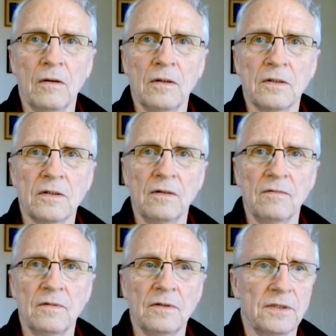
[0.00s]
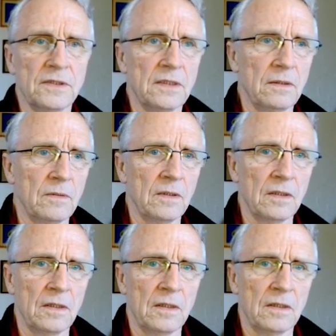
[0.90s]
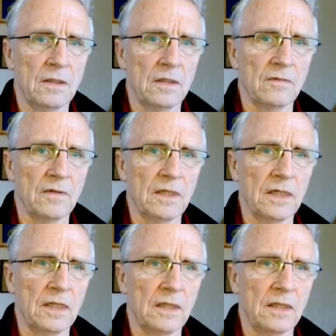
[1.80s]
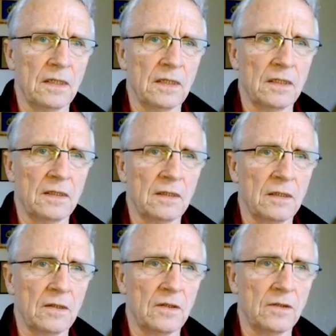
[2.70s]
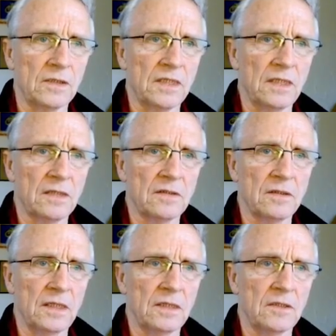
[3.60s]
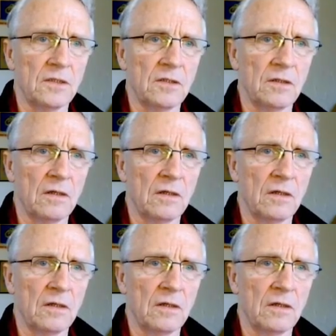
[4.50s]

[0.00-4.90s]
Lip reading: Not reverse. Then we can rotate through it,